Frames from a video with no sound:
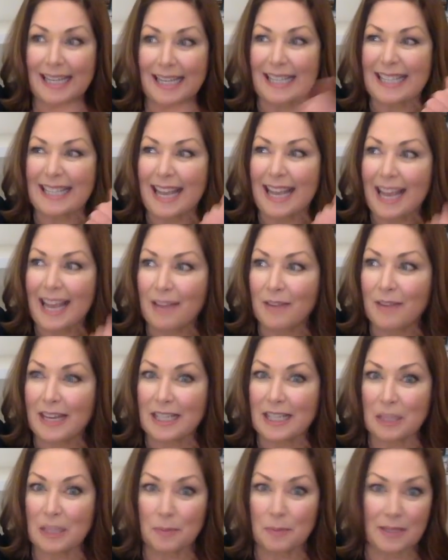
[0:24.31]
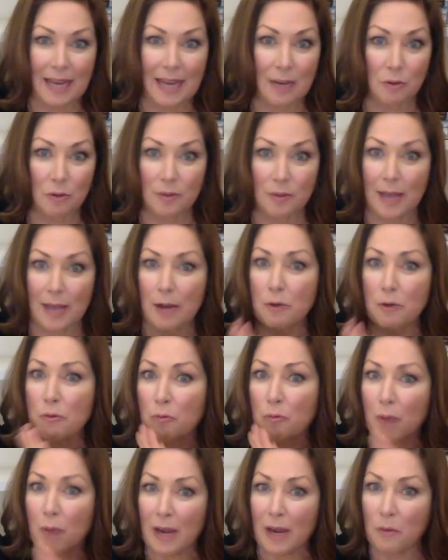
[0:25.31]
It is heavy. It's substantial. It's got a
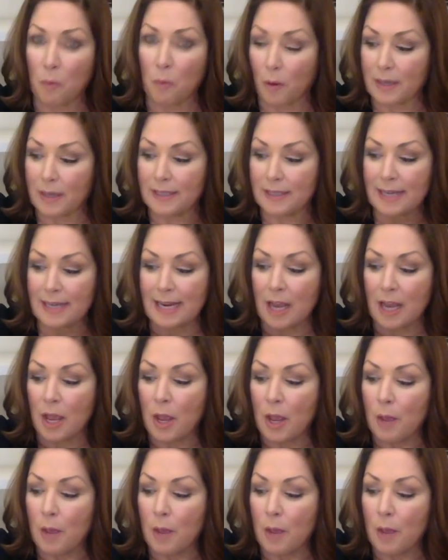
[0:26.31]
great warranty.